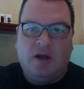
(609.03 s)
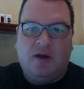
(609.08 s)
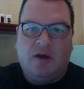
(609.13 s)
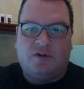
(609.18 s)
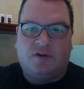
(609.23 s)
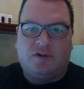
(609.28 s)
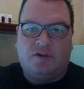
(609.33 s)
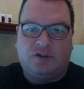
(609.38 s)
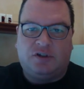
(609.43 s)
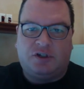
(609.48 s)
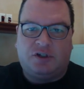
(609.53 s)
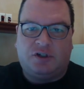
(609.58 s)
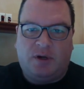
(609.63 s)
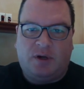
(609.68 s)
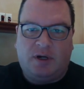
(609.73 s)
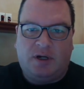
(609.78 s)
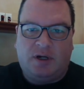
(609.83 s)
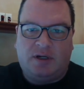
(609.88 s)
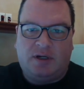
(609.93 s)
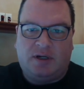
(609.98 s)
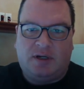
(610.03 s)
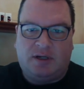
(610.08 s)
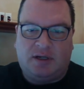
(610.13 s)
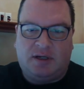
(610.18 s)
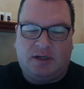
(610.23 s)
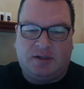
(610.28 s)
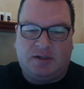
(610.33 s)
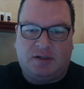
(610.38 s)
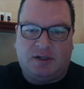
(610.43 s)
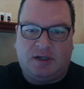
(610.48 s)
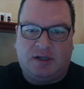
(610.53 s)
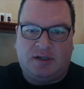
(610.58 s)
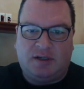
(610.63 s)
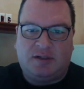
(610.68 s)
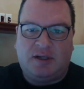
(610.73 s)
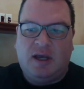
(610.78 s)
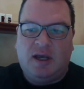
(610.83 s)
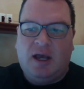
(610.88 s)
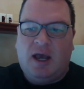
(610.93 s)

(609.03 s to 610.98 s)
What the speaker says: versus just treating disease,